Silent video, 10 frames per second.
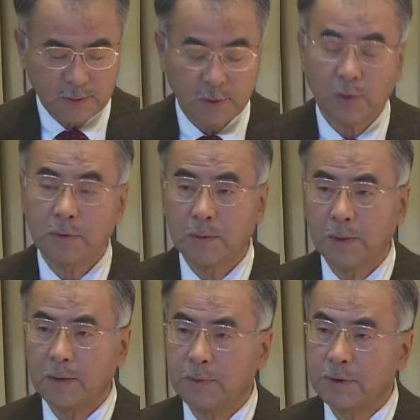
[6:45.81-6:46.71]
not
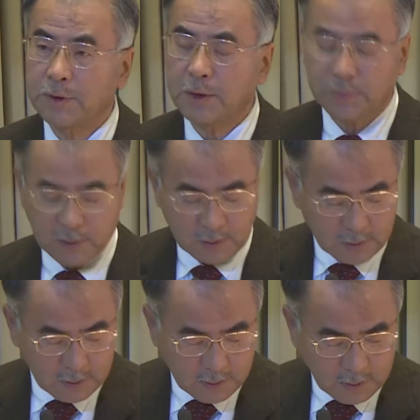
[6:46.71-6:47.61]
developed, shifted
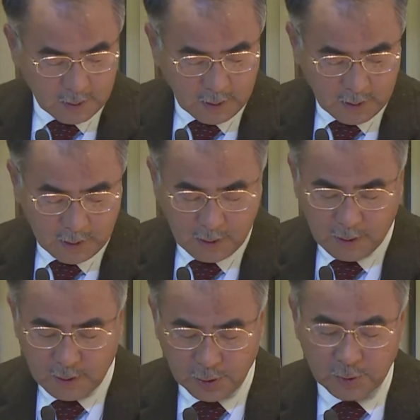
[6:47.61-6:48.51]

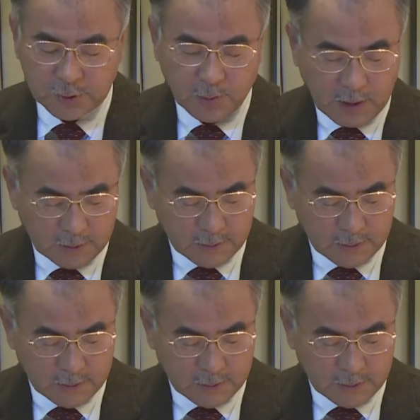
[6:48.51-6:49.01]
northward.